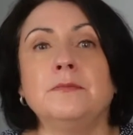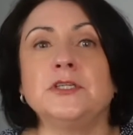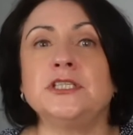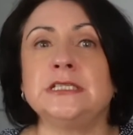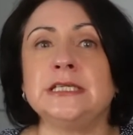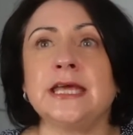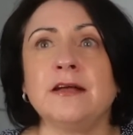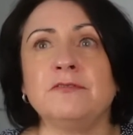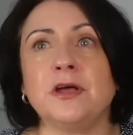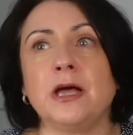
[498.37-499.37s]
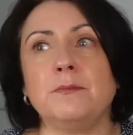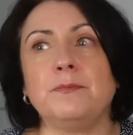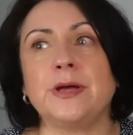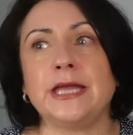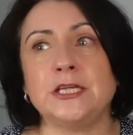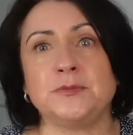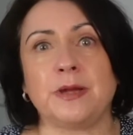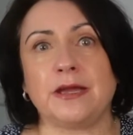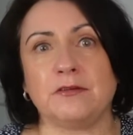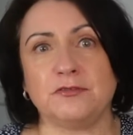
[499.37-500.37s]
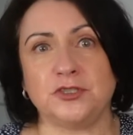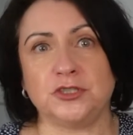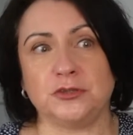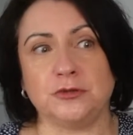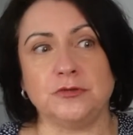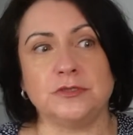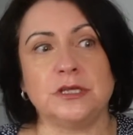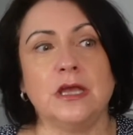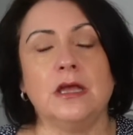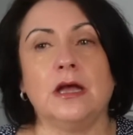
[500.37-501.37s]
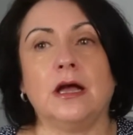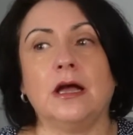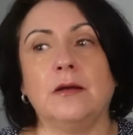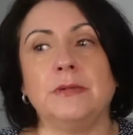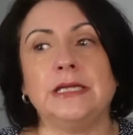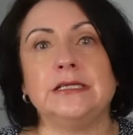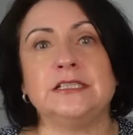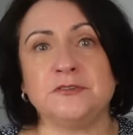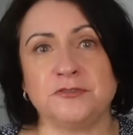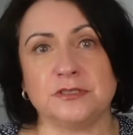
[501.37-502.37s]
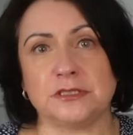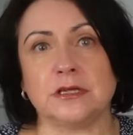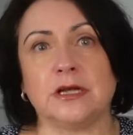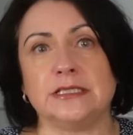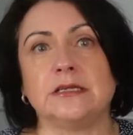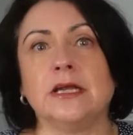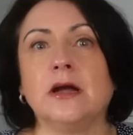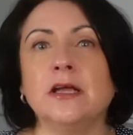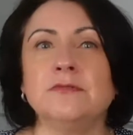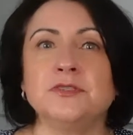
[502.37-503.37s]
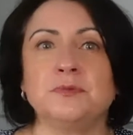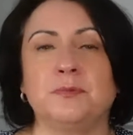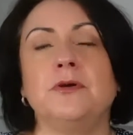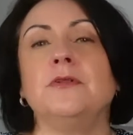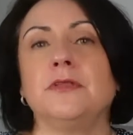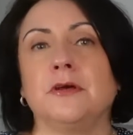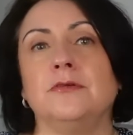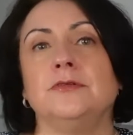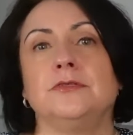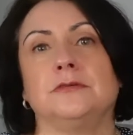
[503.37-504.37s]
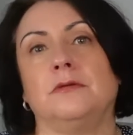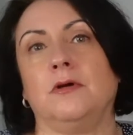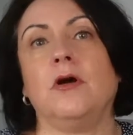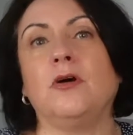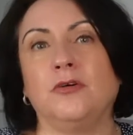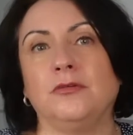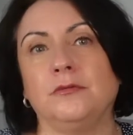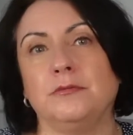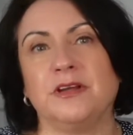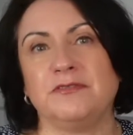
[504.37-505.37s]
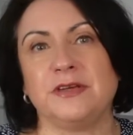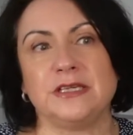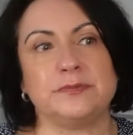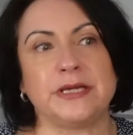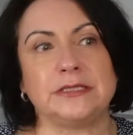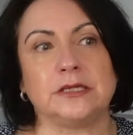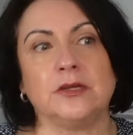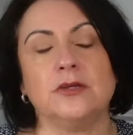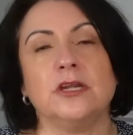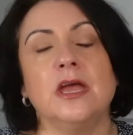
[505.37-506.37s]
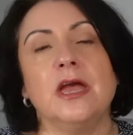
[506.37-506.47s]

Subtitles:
She did have a beige pair of shoes in a different size, and I kind of just put those on my feet as best I could,